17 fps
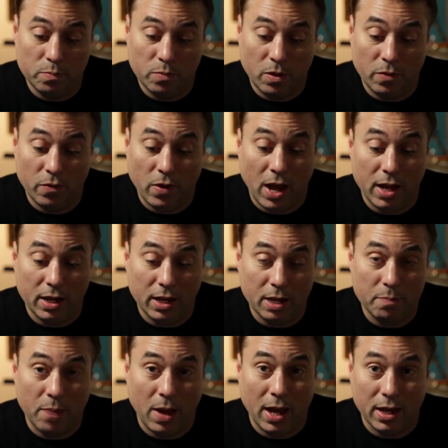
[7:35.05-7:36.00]
refining
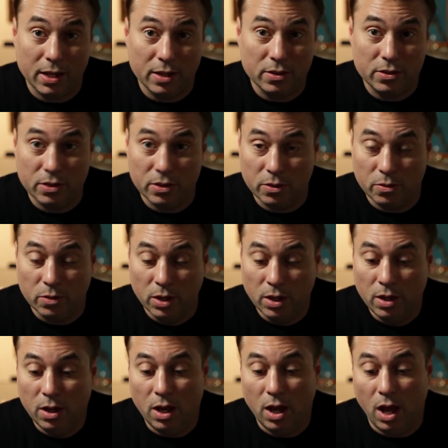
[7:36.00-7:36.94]
it back into
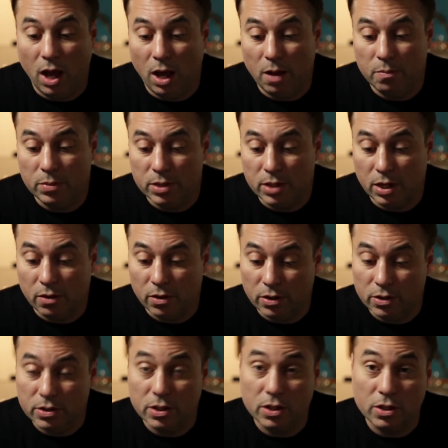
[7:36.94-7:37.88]

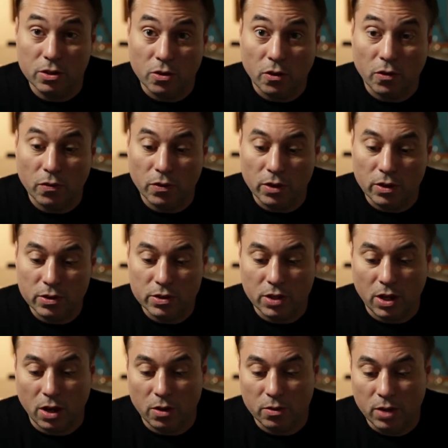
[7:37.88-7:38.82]
materials that are useful.
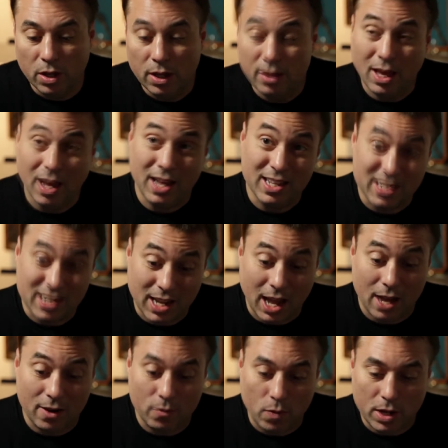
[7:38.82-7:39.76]
So that is a
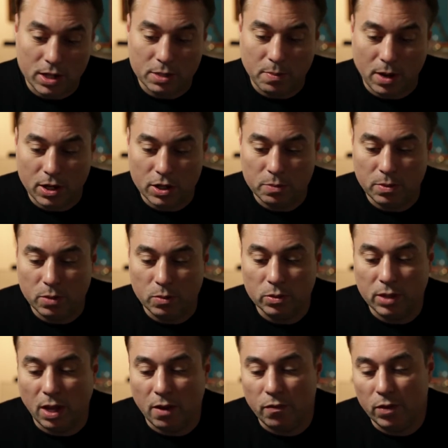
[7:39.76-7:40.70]
kind of waste management. We're
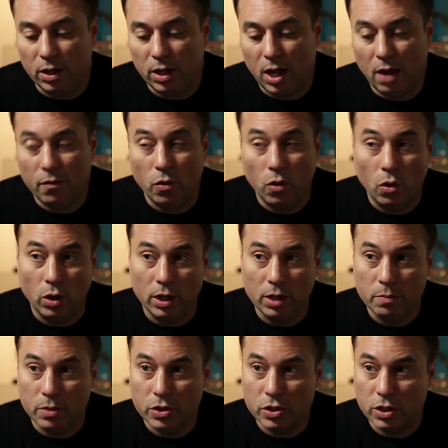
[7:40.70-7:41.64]
definitely going to have
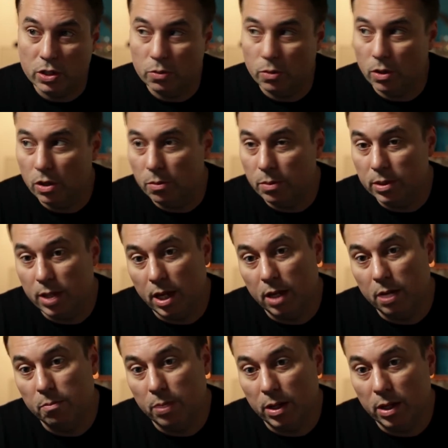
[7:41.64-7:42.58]
hauling missions where you'll be
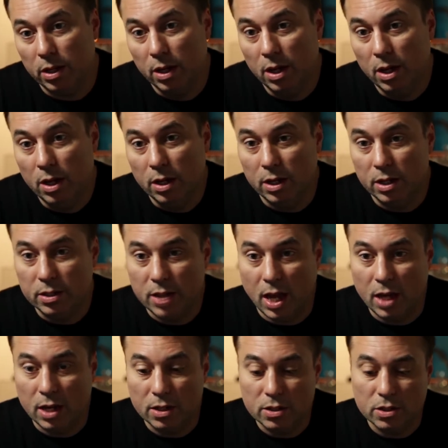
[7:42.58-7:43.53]
taking big
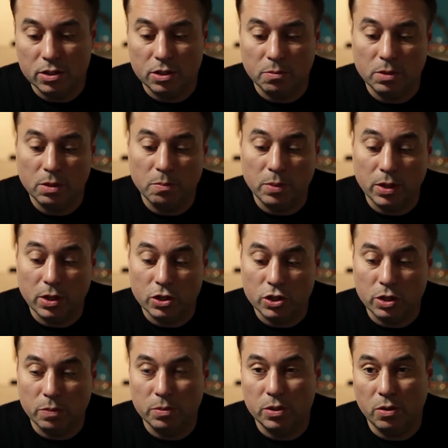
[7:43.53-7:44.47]
containers and some of the bigger
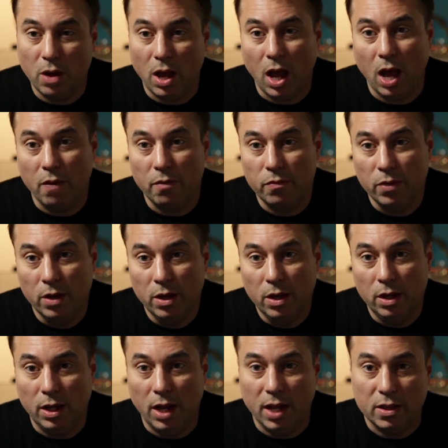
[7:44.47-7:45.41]
ships you have,
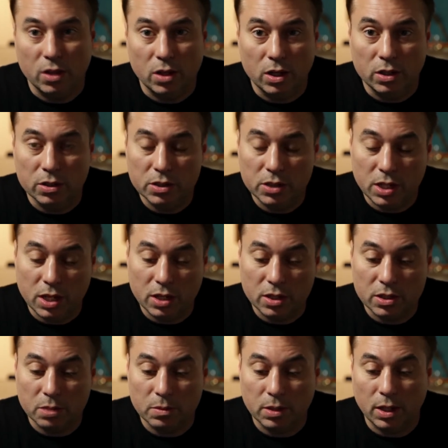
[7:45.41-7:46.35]
like the Hull C or
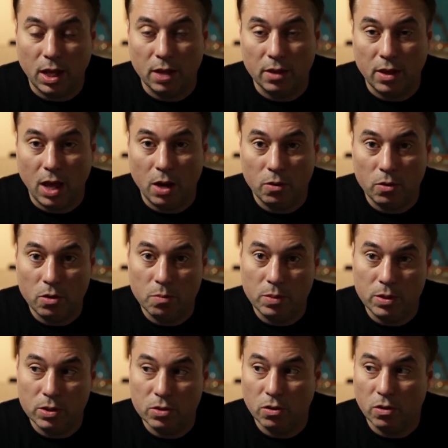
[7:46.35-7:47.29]
something like that, where you'll
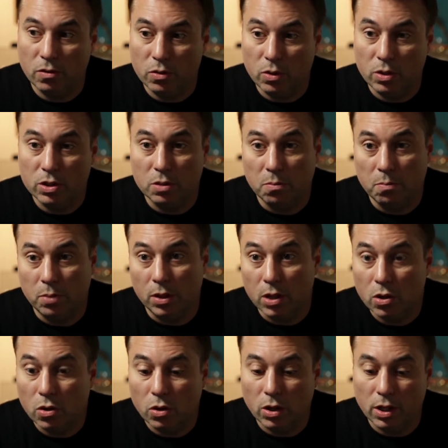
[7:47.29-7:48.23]
be sort of doing some
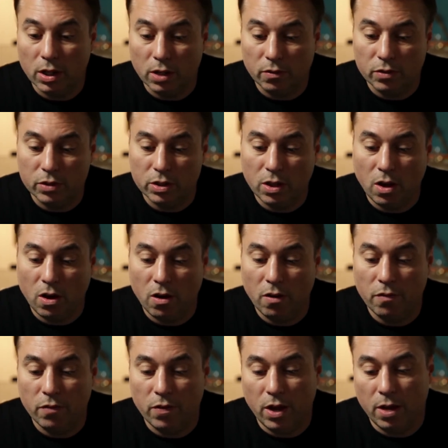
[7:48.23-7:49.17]
bulk hauling
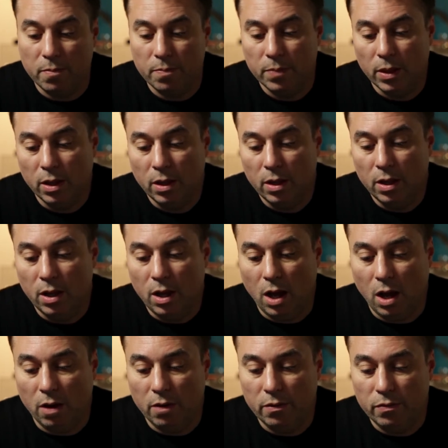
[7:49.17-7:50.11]

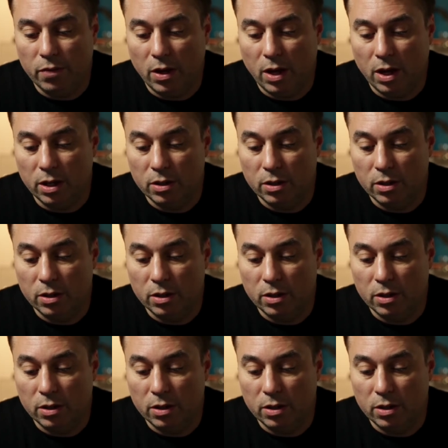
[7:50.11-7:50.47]
of